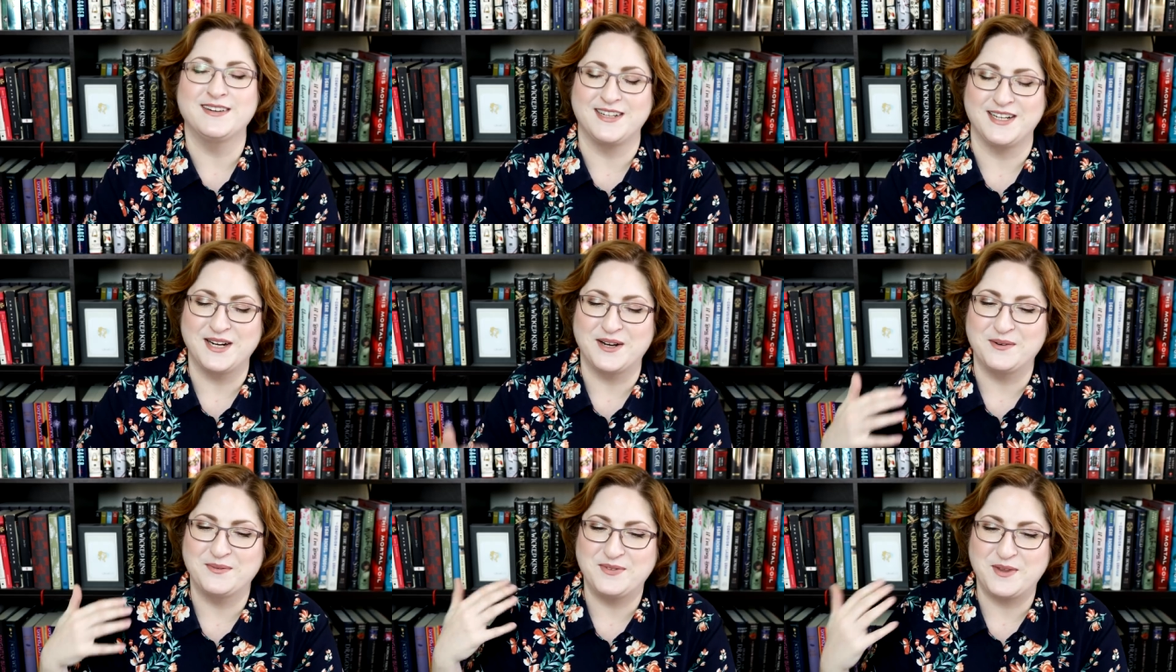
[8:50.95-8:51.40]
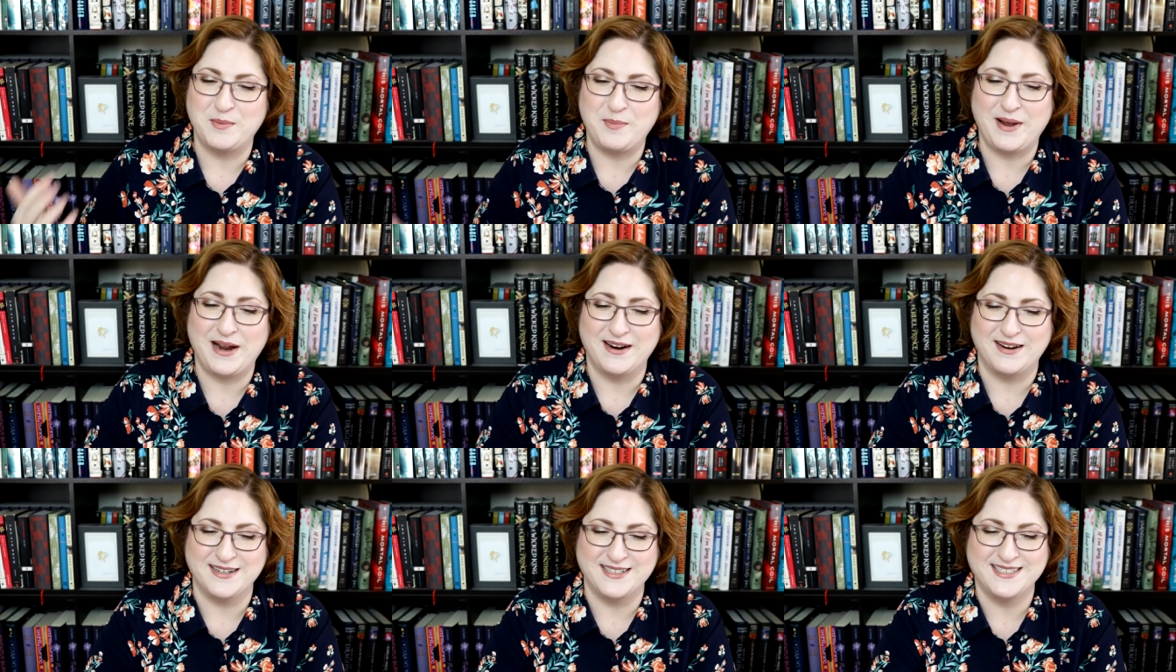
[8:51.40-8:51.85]
you know, the
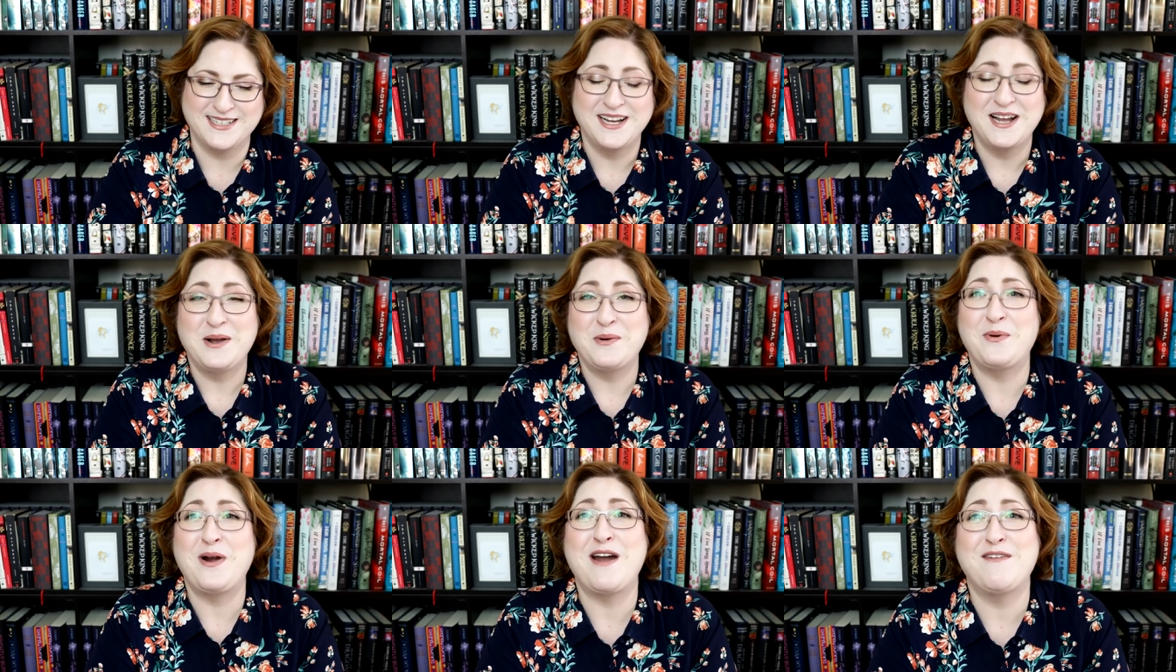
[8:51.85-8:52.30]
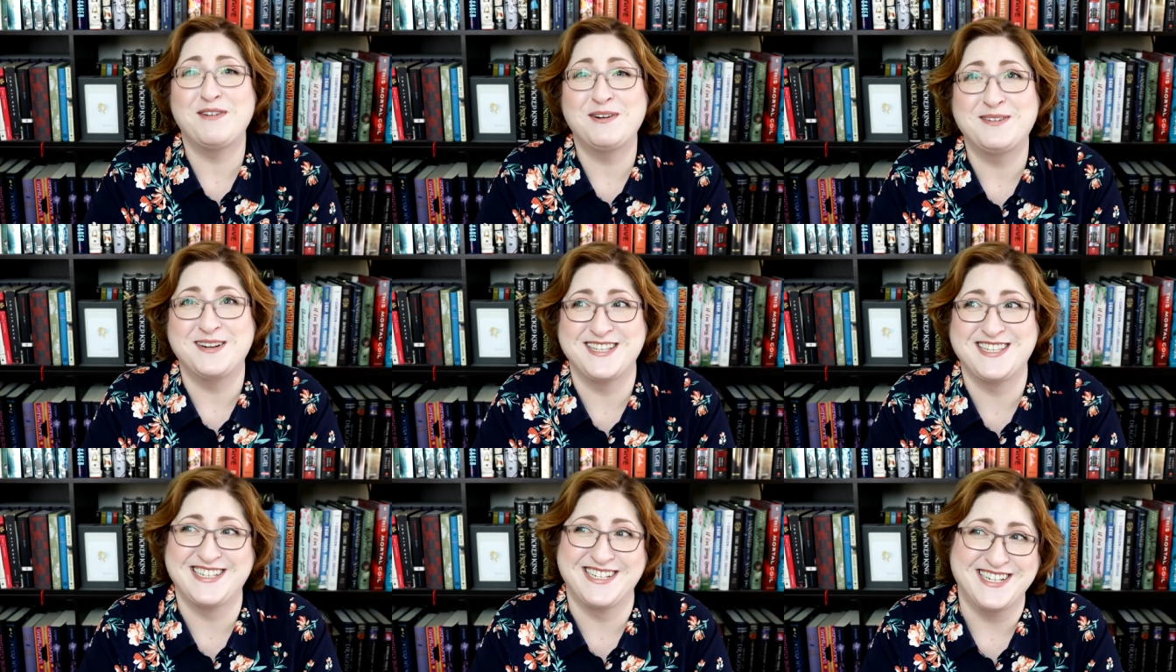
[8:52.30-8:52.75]
parent, where
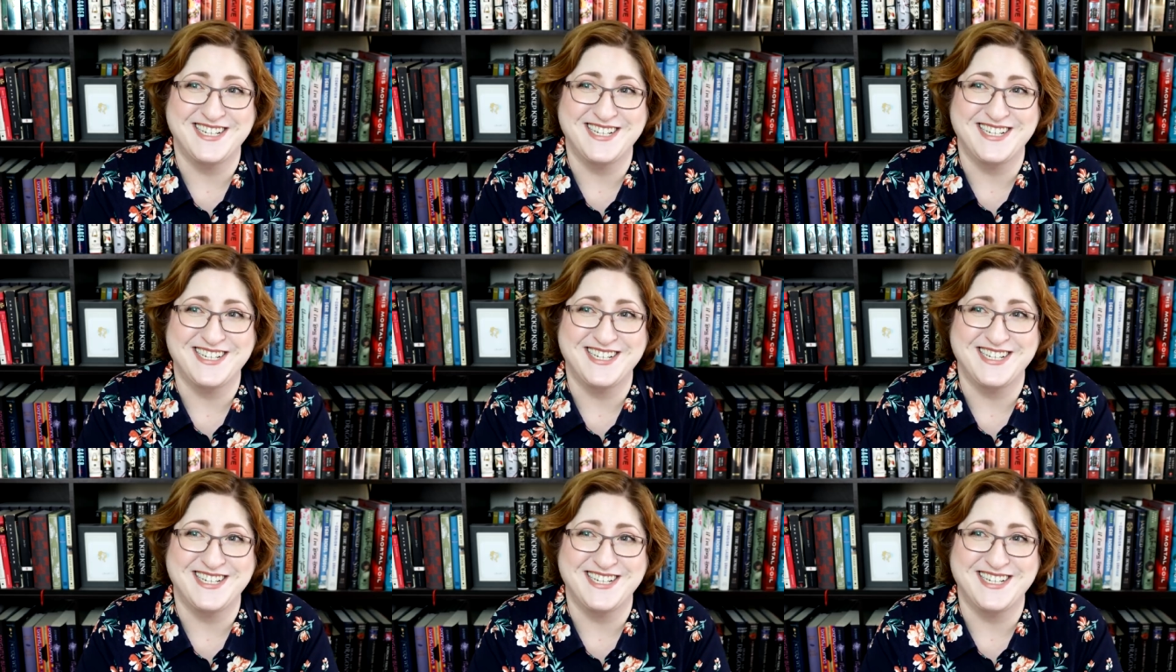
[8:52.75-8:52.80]
everyone's an